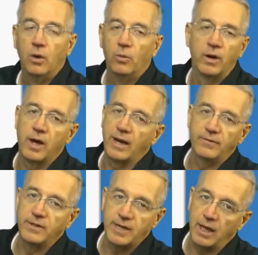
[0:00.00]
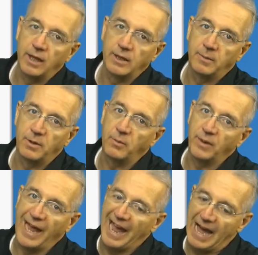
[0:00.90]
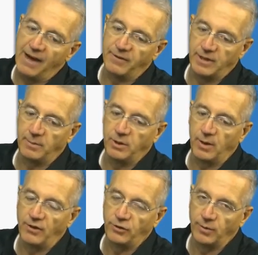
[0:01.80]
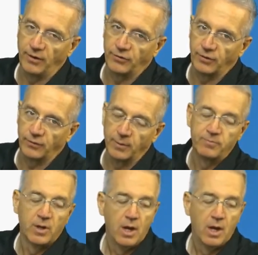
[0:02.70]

we're not even telling them that we have a WSUS server.